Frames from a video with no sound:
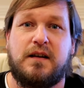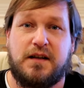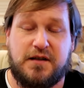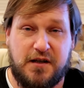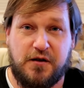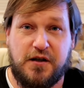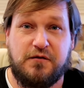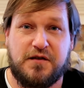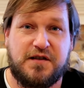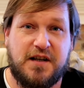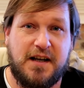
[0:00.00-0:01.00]
and still use
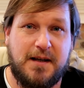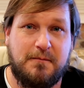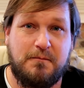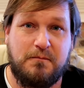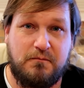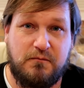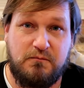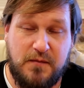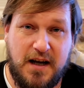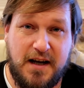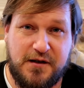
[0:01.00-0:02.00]
the same
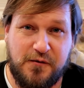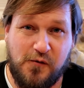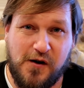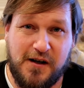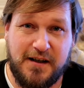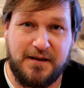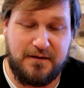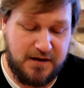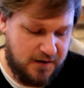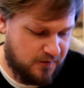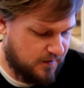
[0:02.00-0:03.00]
action
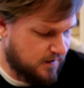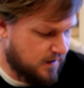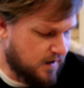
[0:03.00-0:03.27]
rod. So